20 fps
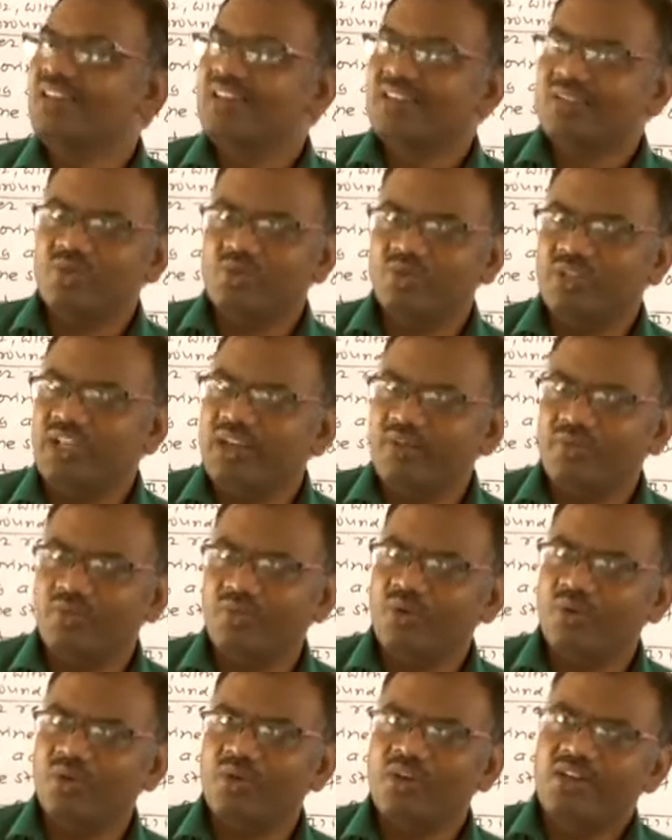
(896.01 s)
So
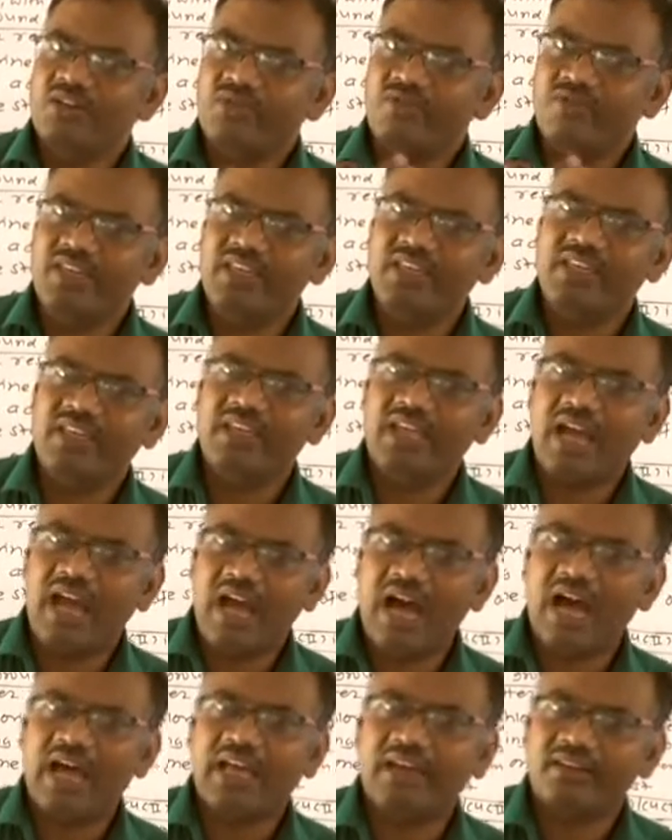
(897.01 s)
therefore, we
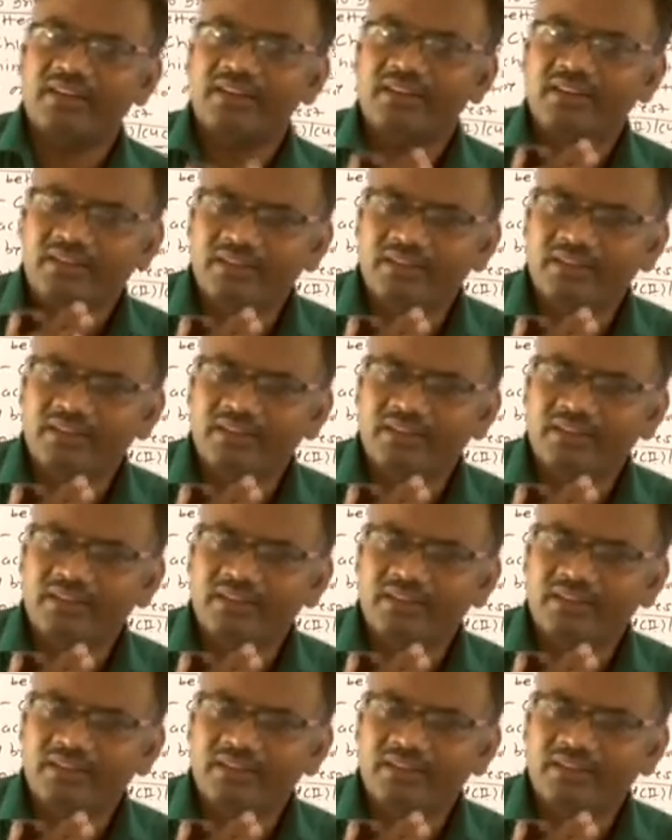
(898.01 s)
are